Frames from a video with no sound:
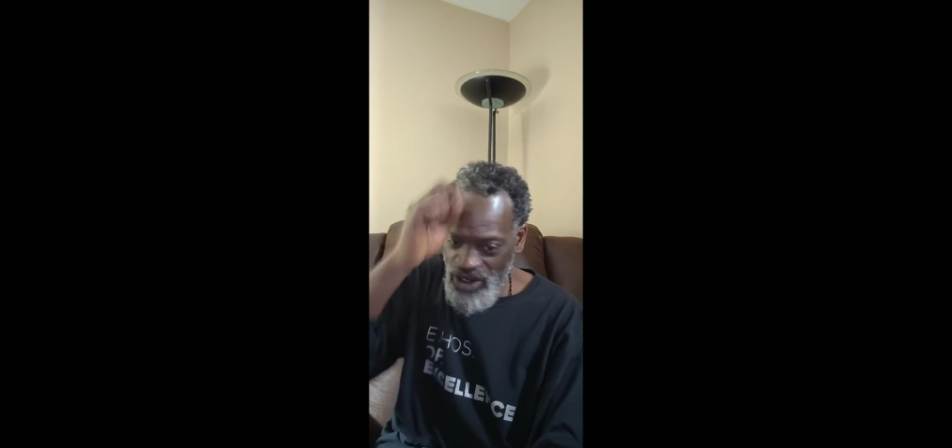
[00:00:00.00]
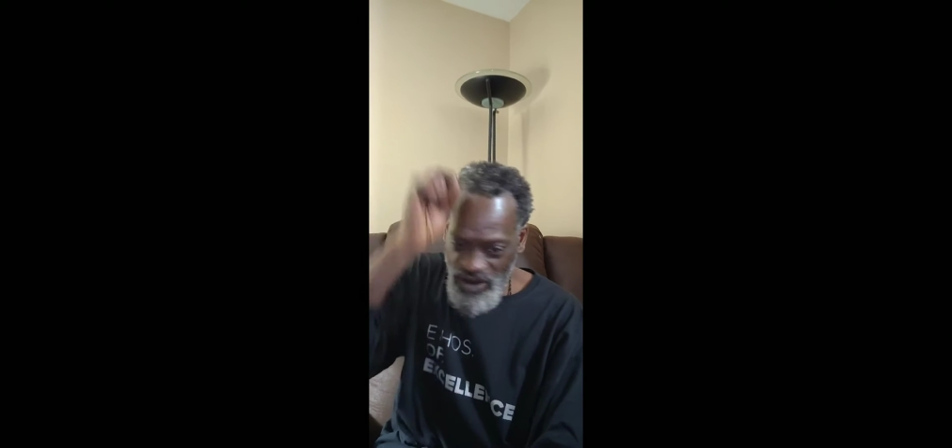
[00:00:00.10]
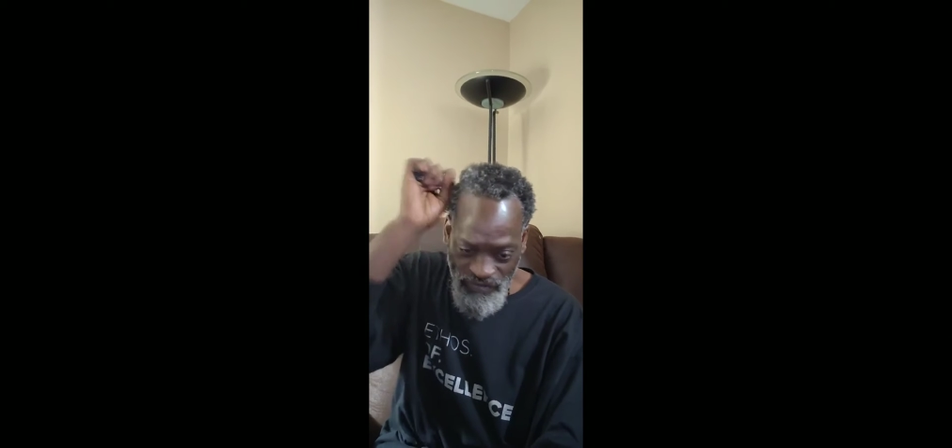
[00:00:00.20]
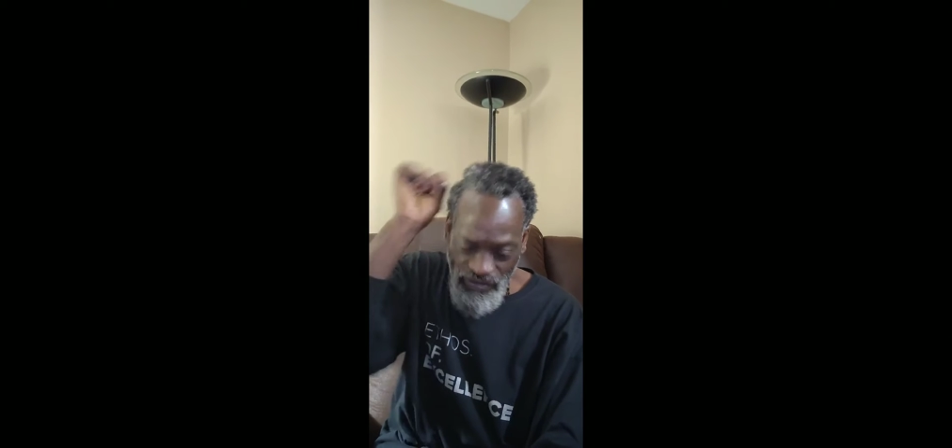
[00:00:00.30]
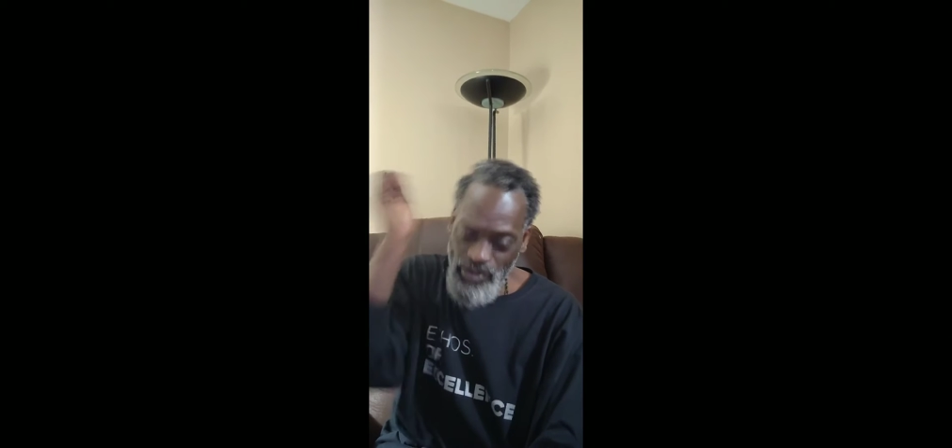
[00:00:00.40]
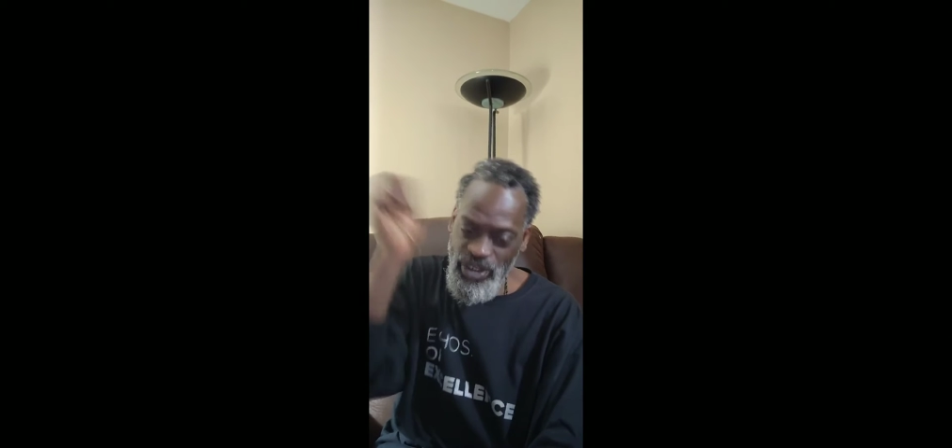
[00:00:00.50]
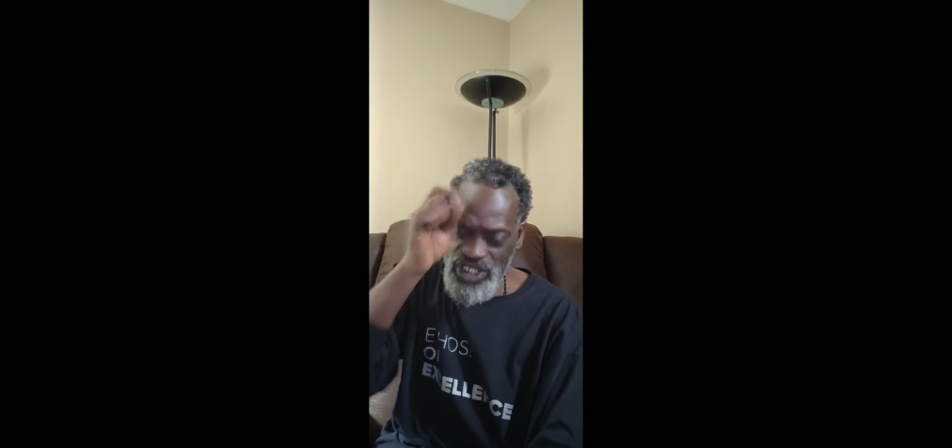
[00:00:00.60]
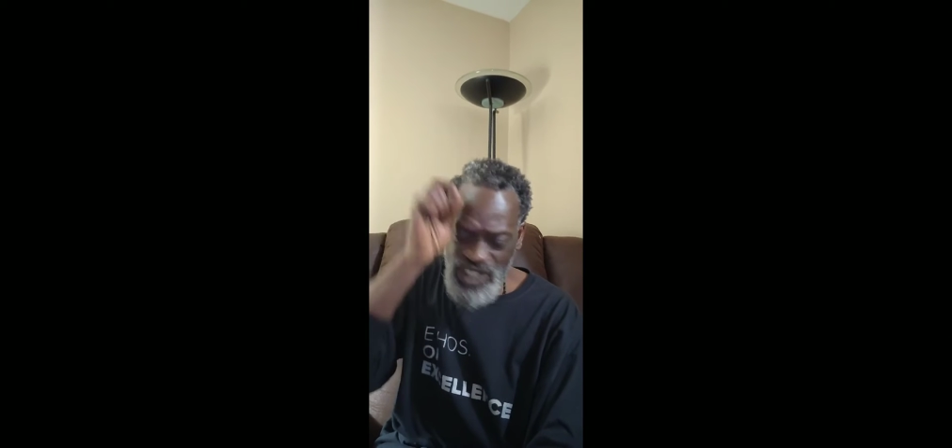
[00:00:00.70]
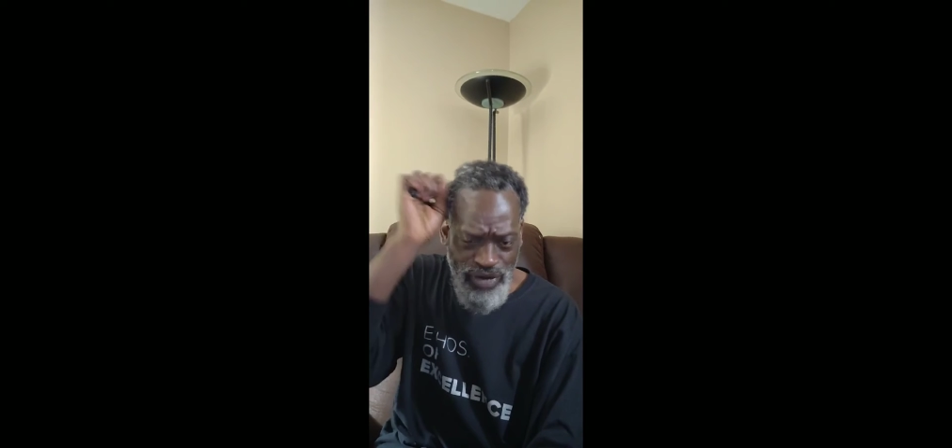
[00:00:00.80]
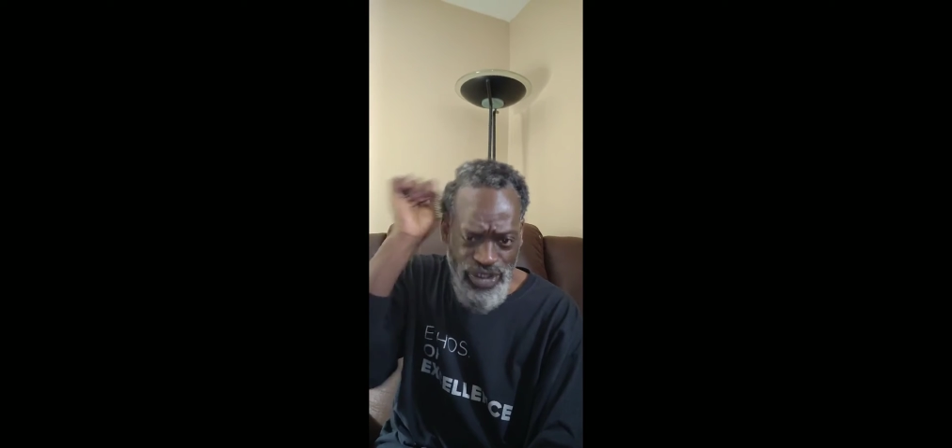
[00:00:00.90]
from a
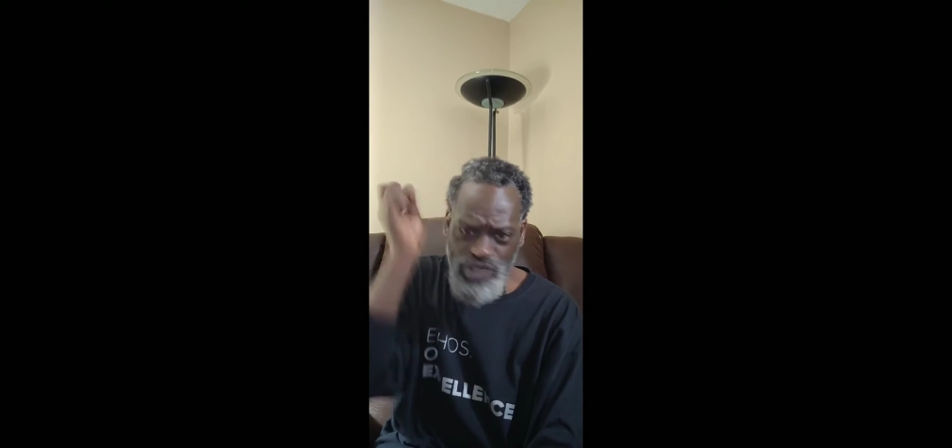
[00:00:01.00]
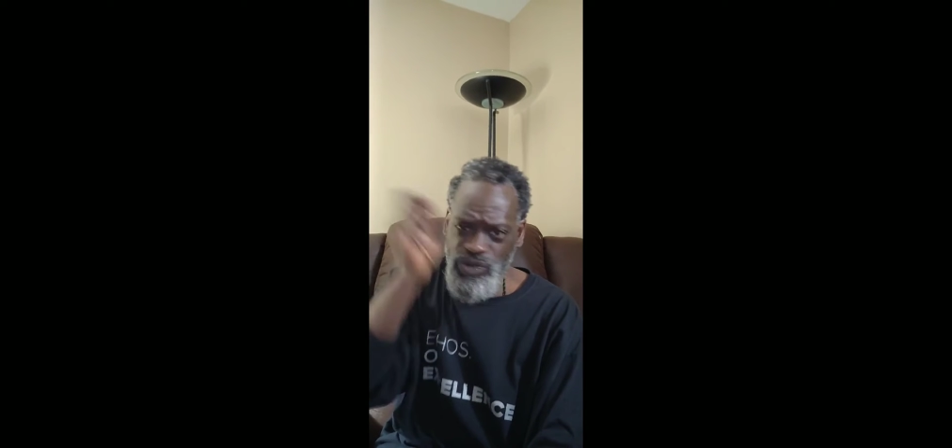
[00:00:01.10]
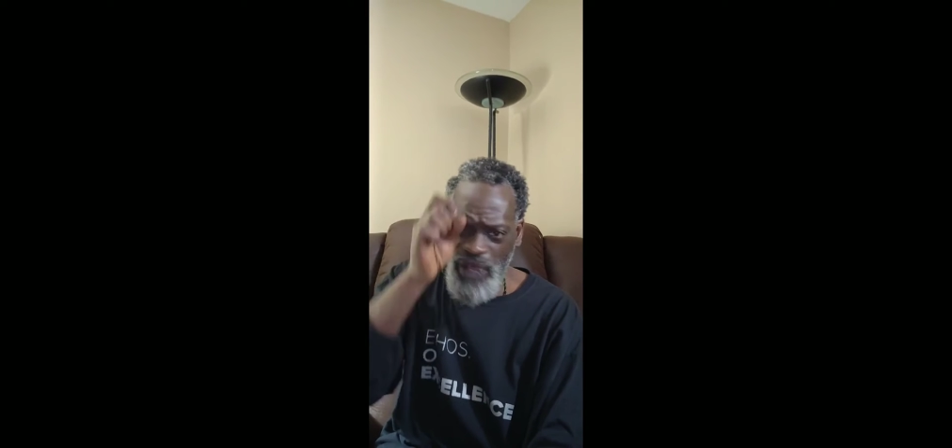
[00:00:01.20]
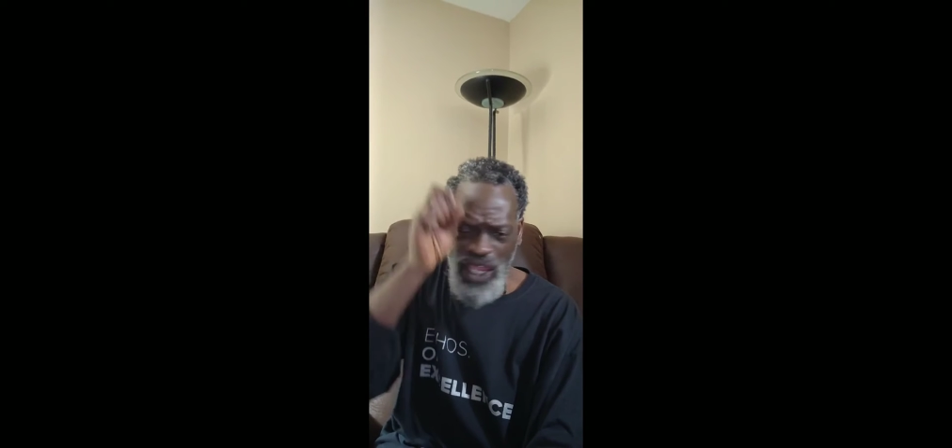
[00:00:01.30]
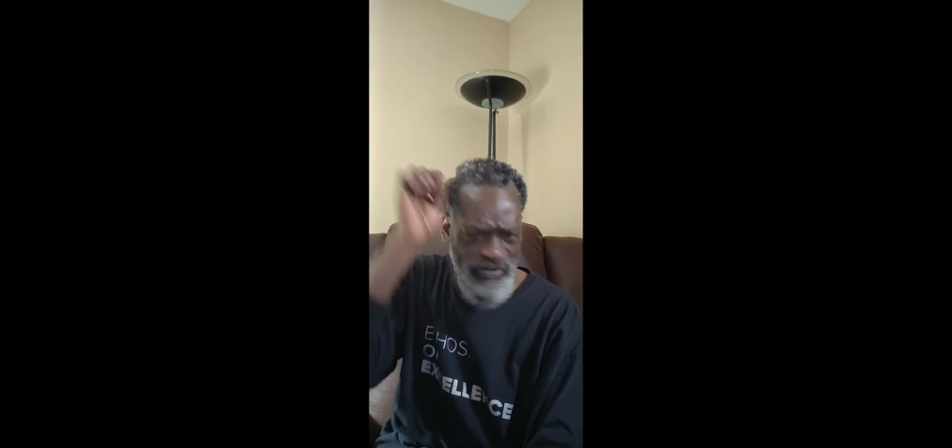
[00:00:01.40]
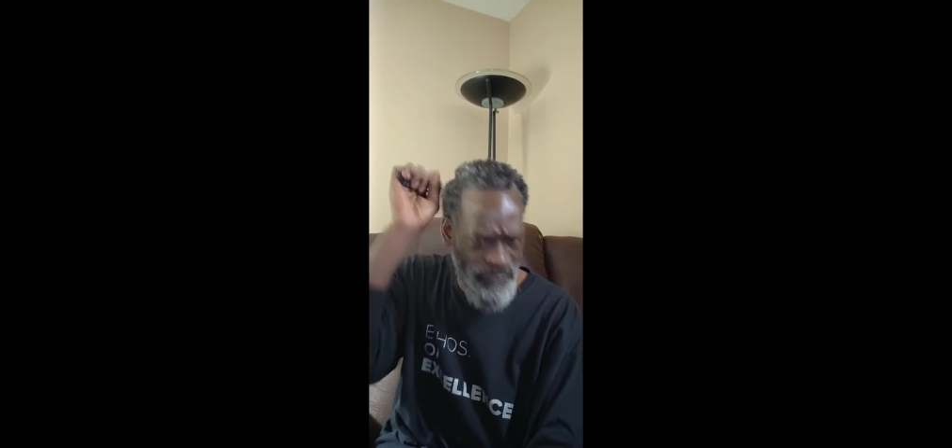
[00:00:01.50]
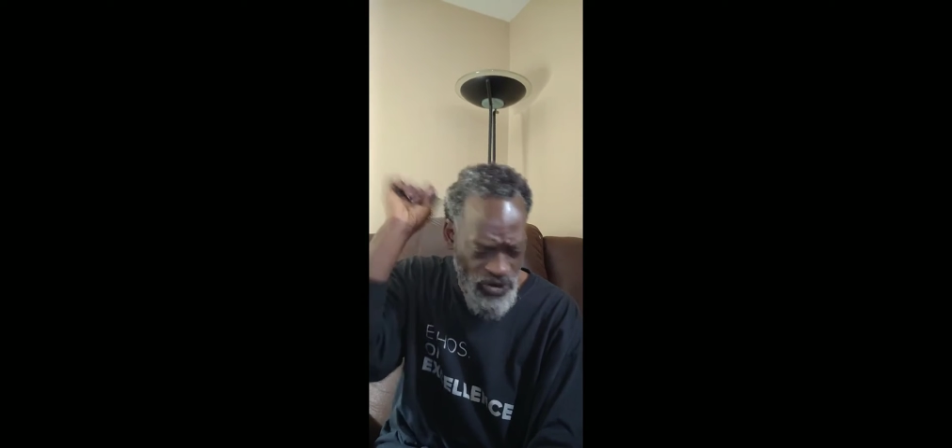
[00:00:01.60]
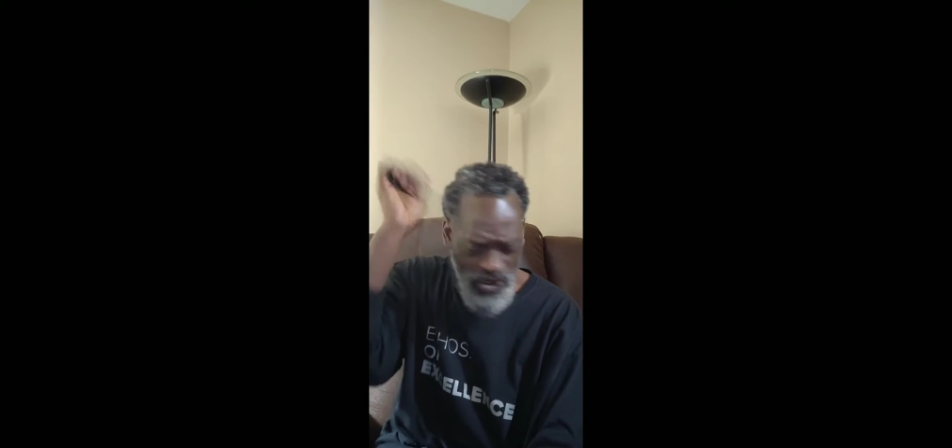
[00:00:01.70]
service you pay for.